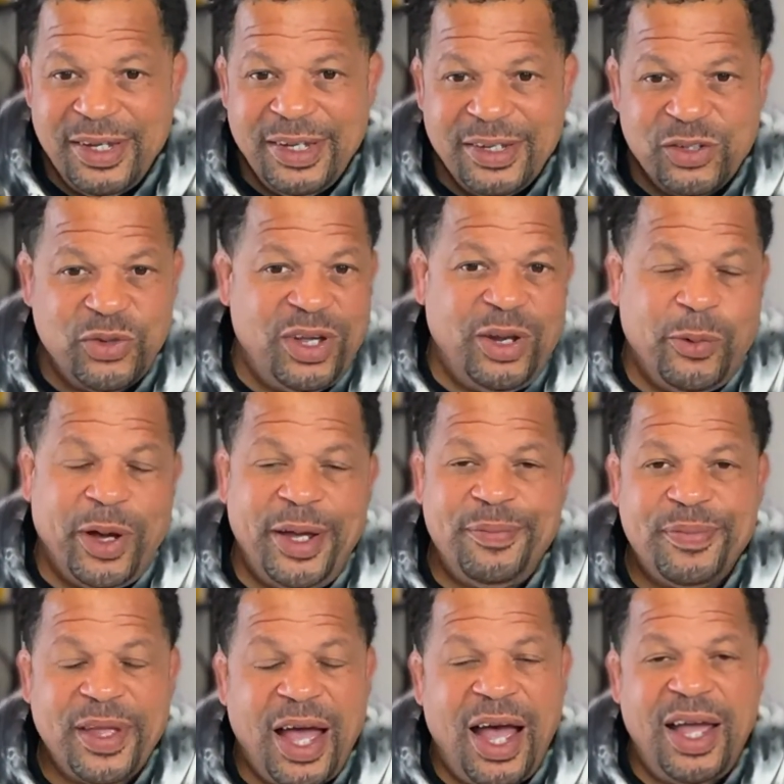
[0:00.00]
So anyway,
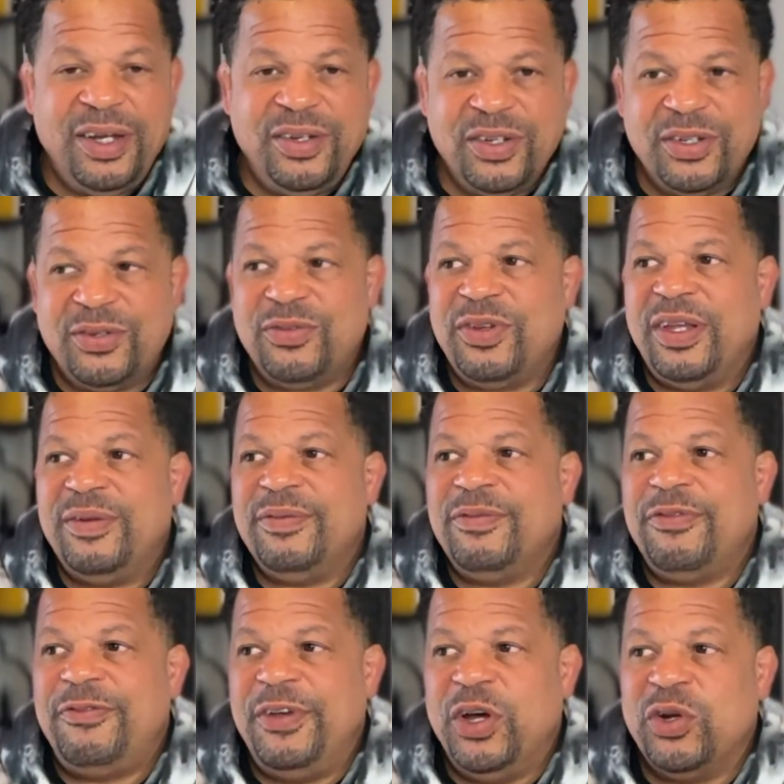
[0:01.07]
I just
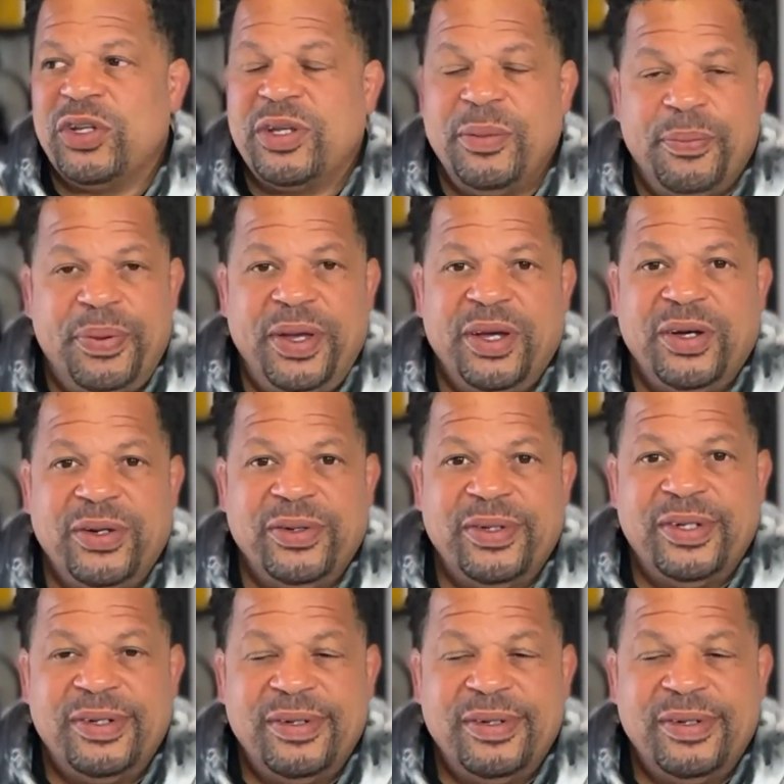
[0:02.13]
felt compelled